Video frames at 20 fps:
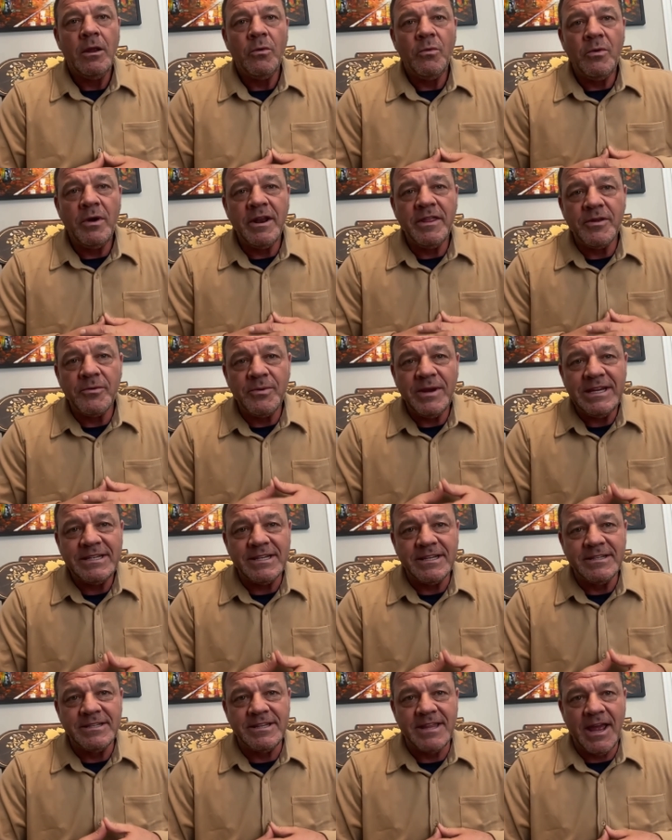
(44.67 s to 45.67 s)
one of the
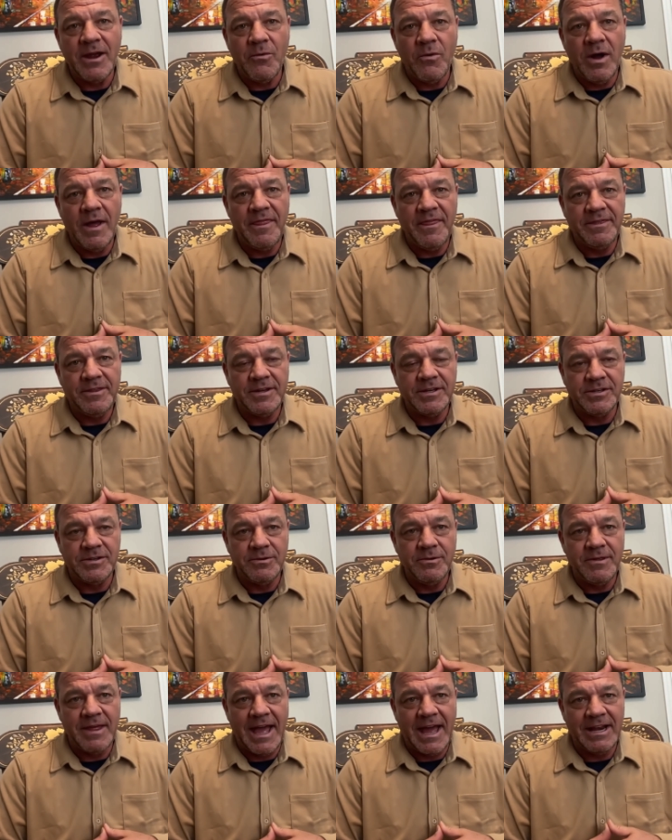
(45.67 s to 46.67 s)
reasons they want to
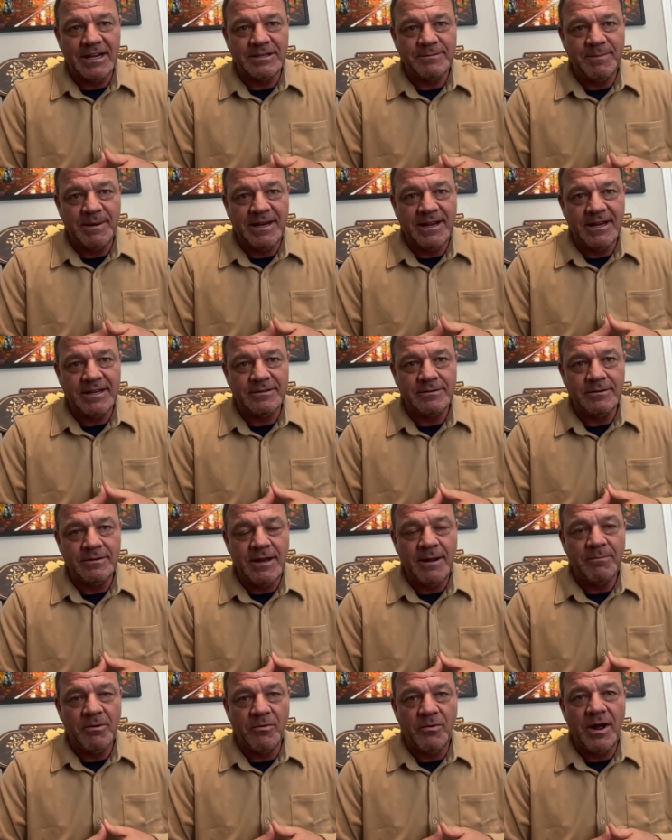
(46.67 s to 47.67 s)
do that is because,
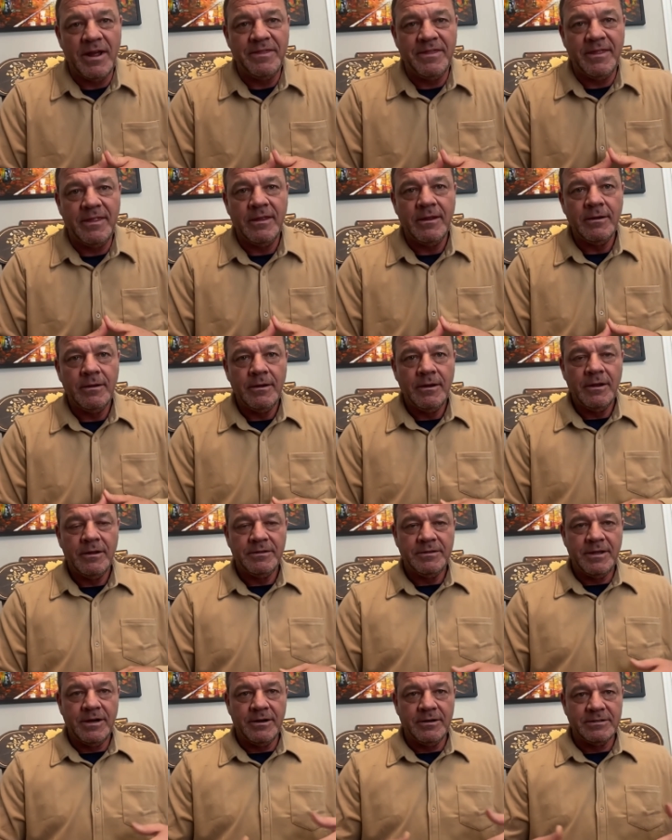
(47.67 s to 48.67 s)
number one,
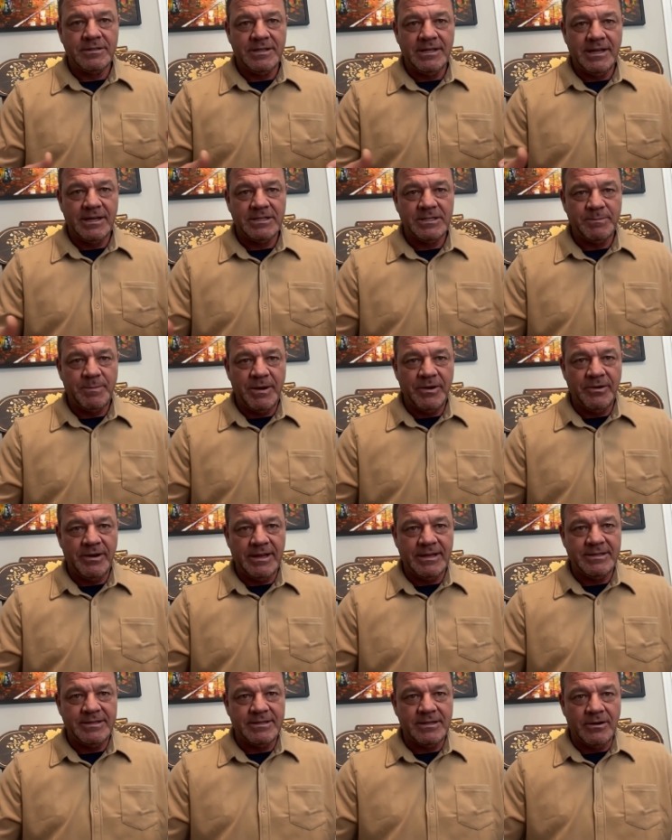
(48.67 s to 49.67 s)
there's the
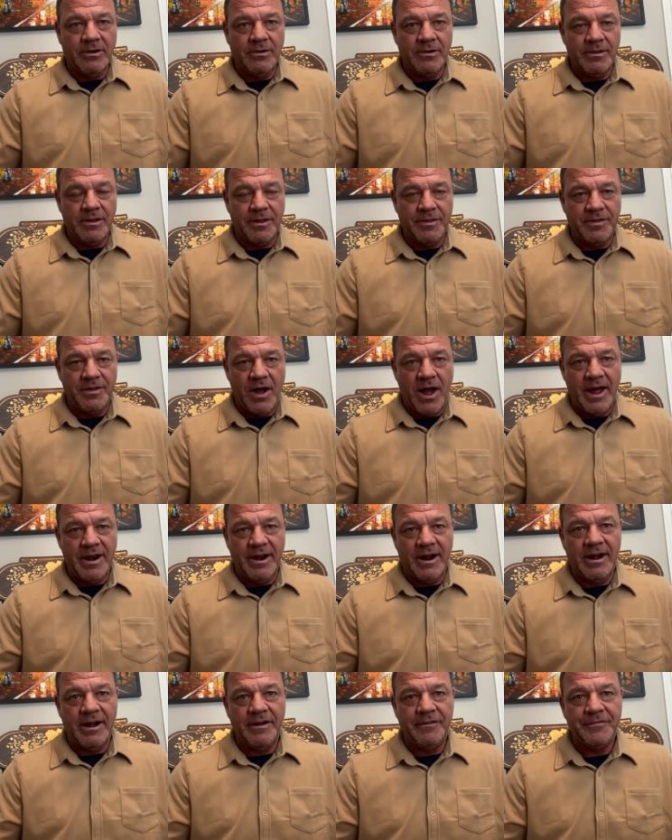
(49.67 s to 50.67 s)
experience or the thought
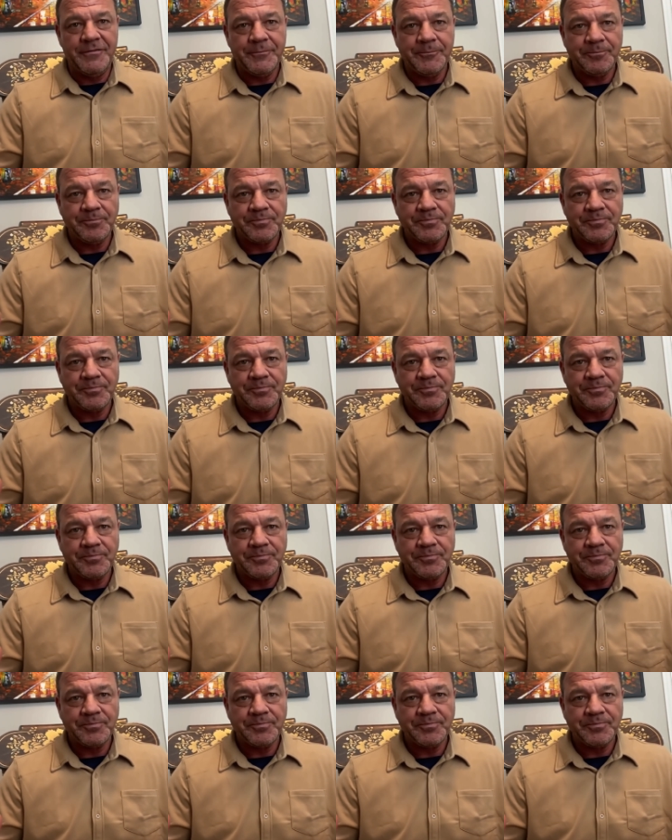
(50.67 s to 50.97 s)
of,